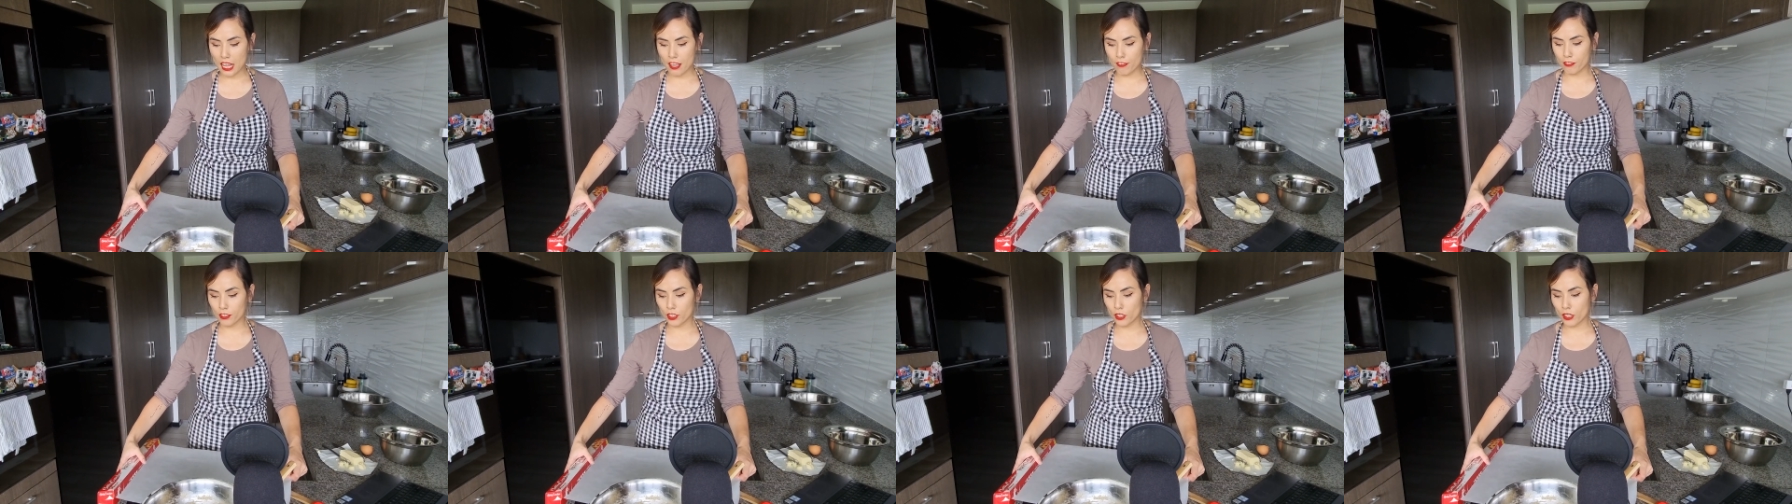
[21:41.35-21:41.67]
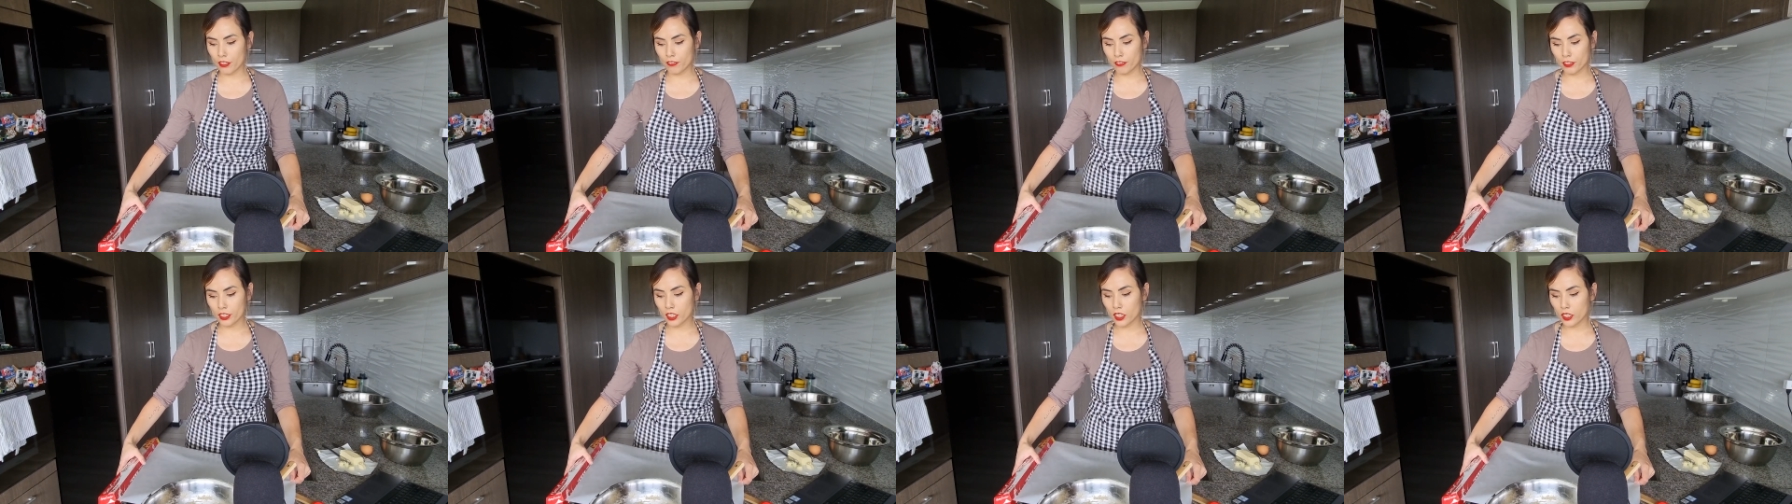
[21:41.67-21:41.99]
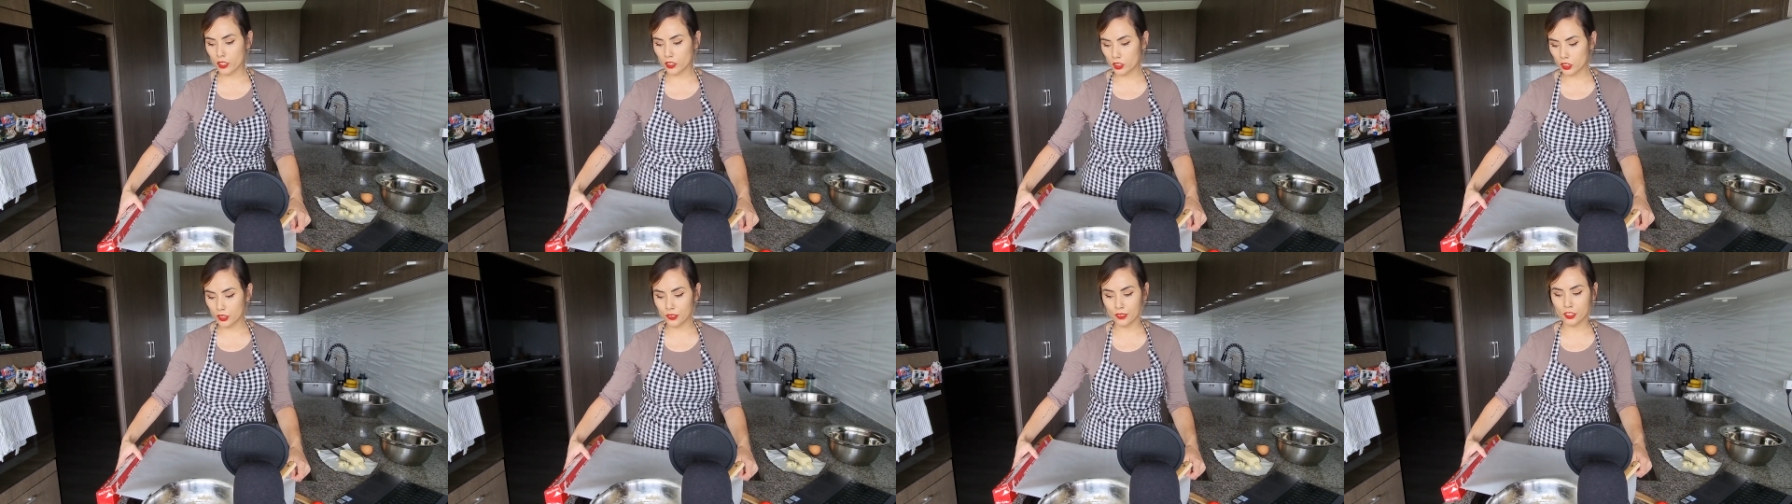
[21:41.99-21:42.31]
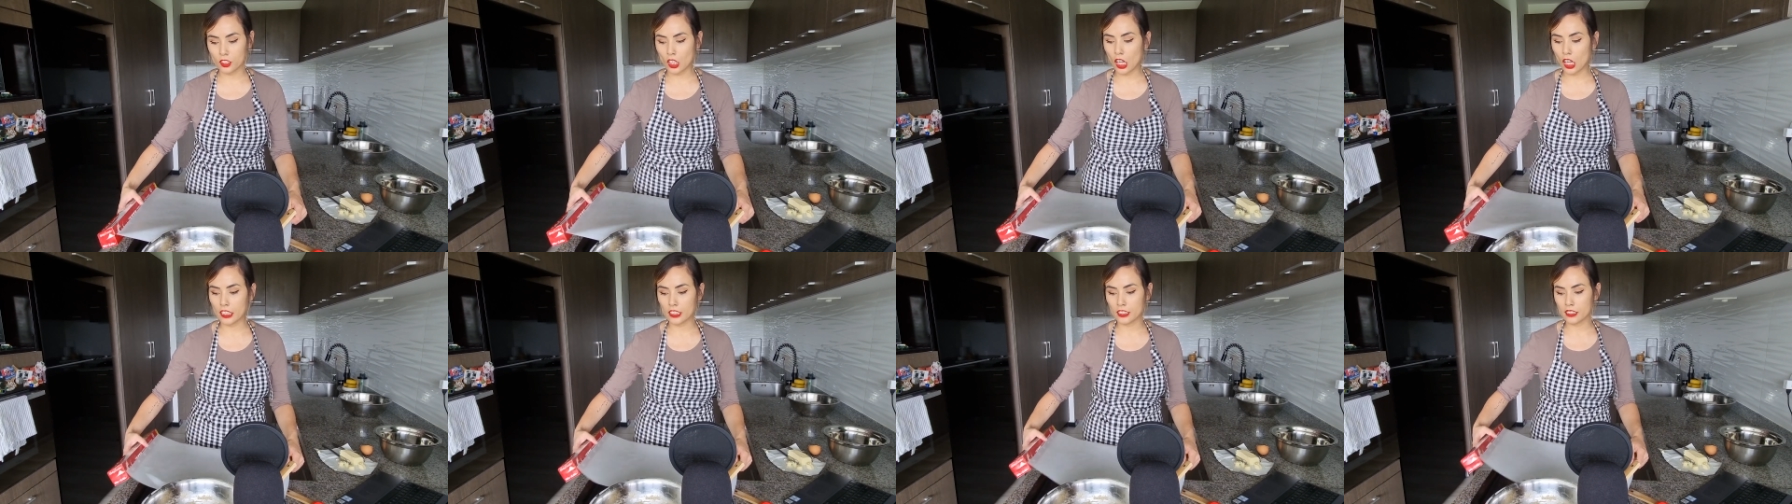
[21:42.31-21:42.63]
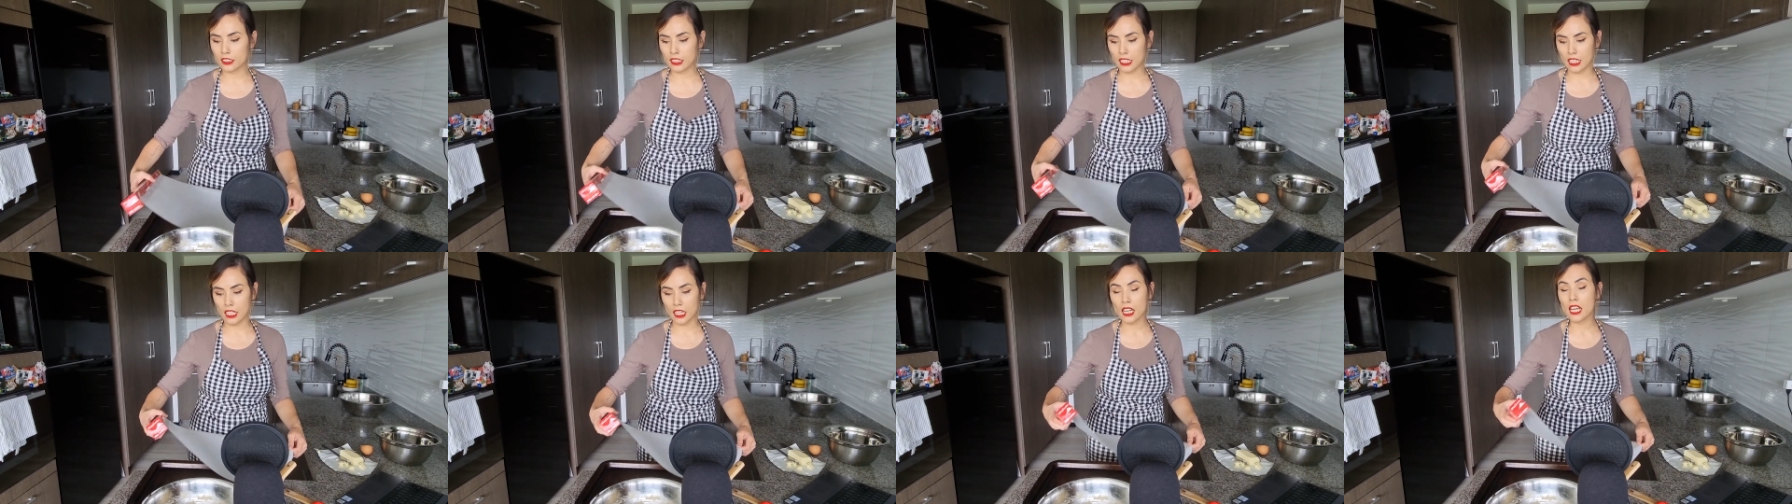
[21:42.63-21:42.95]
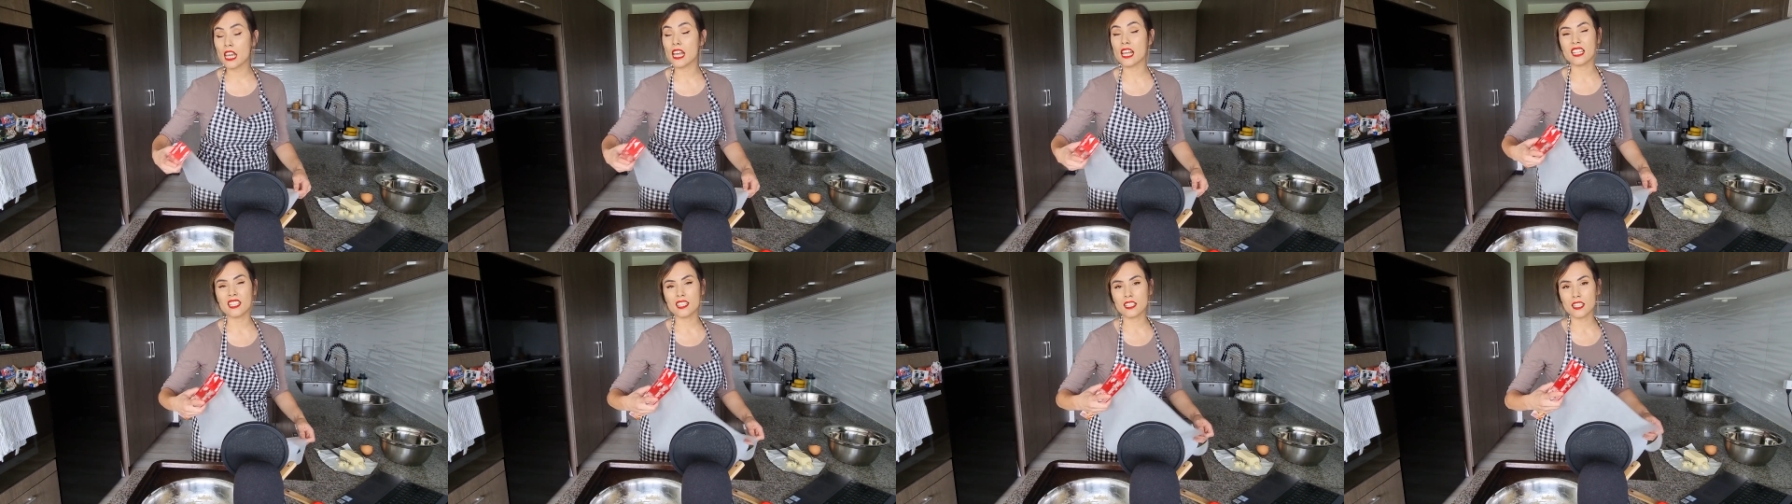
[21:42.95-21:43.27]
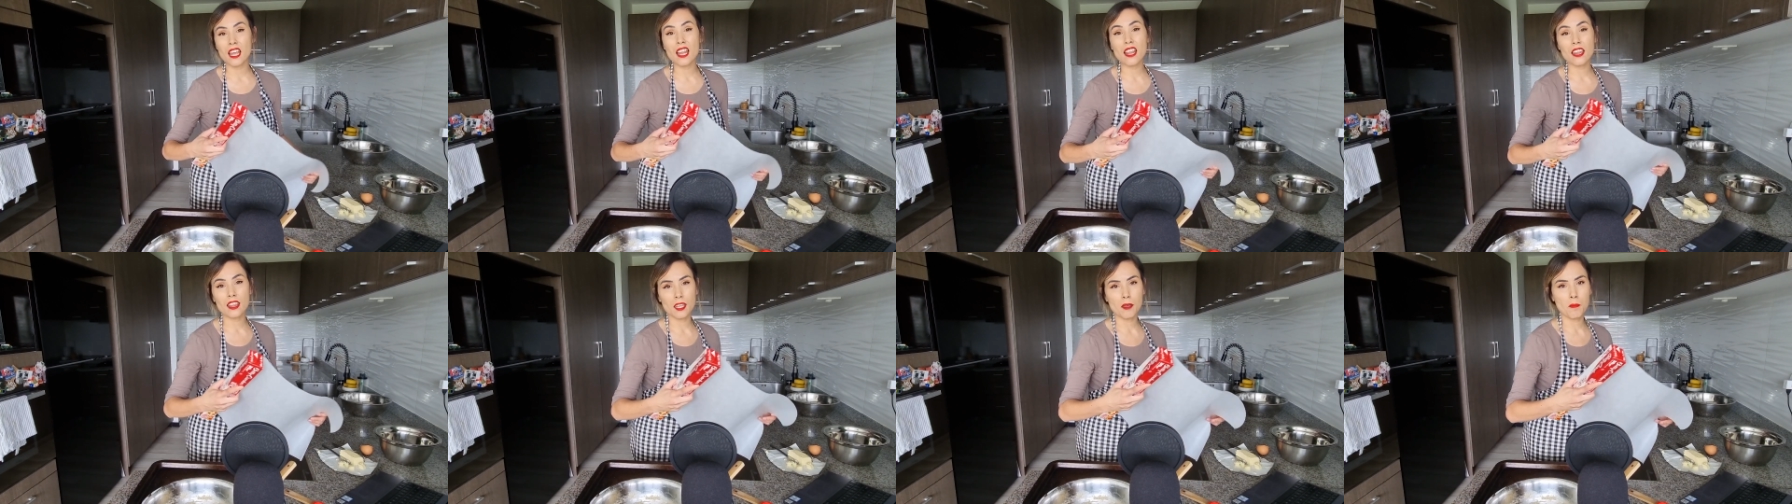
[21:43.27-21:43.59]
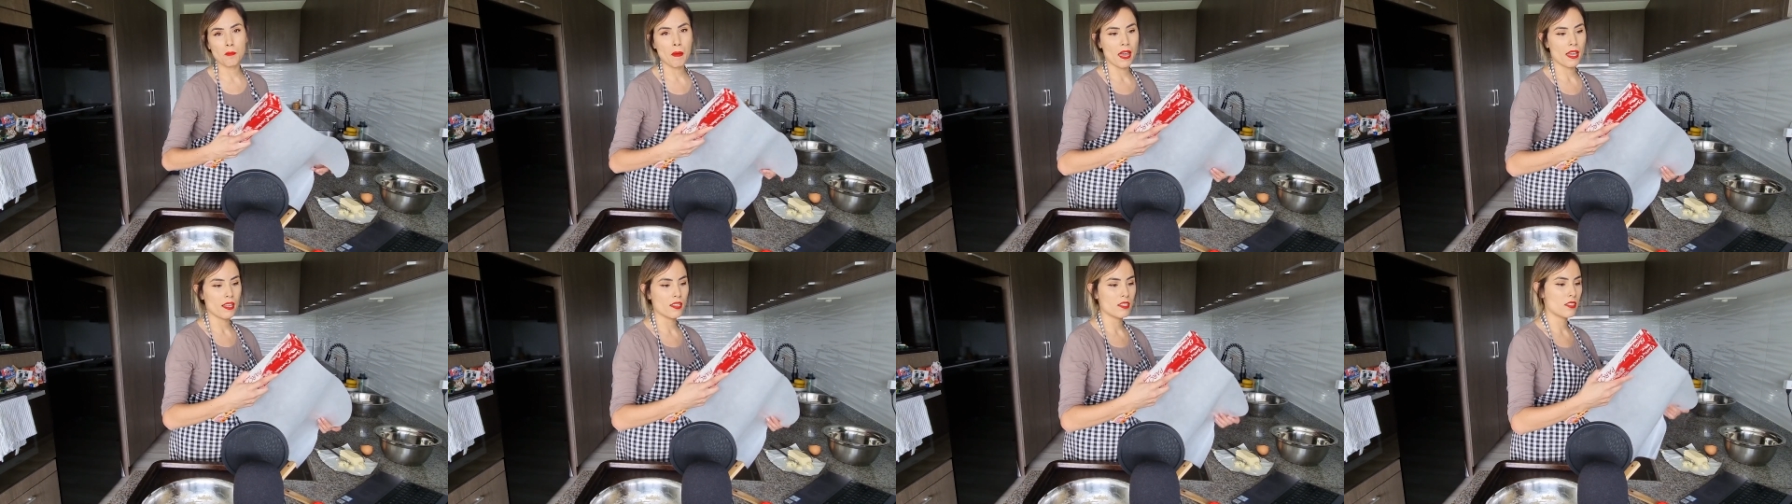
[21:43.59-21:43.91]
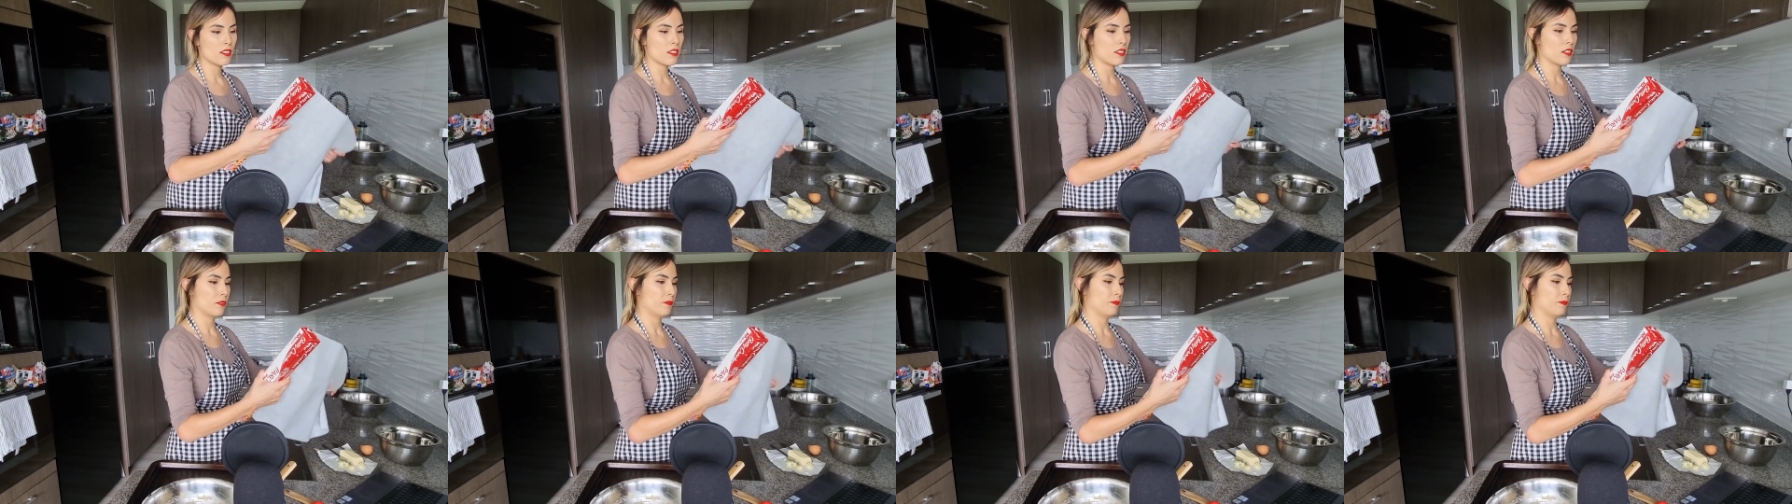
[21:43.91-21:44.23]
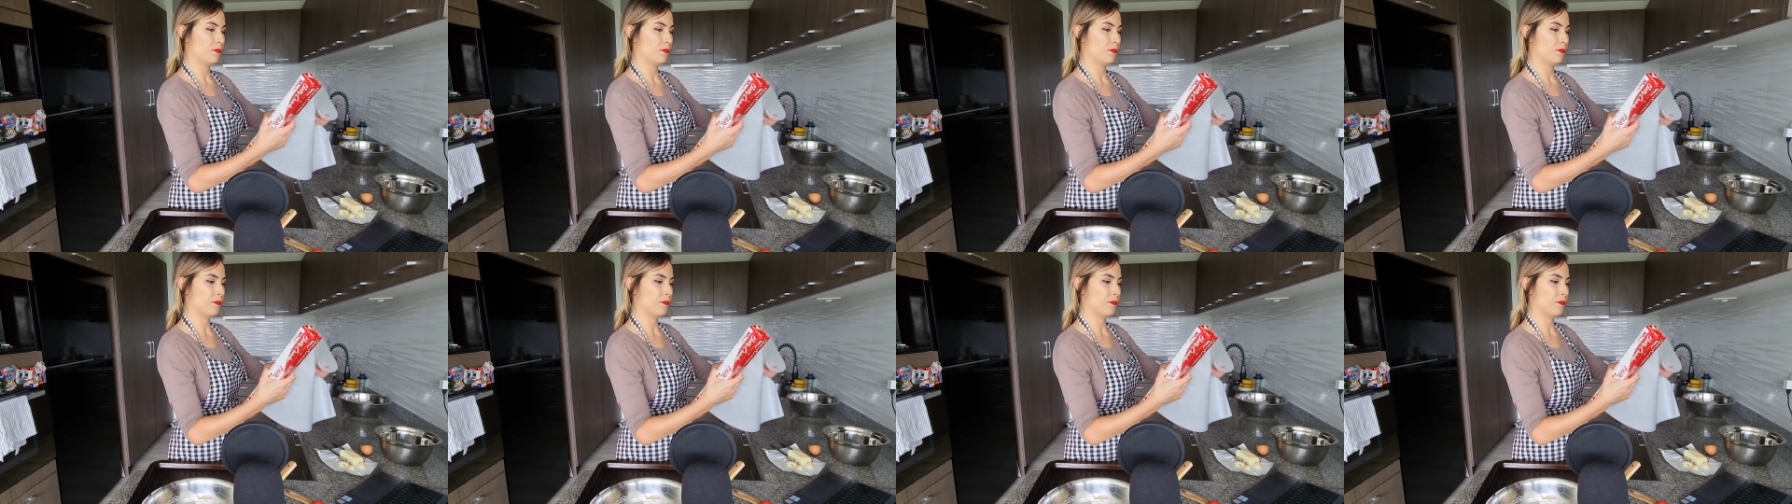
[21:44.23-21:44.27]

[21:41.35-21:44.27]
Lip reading: If you ever go to a Dollar City, it's the best.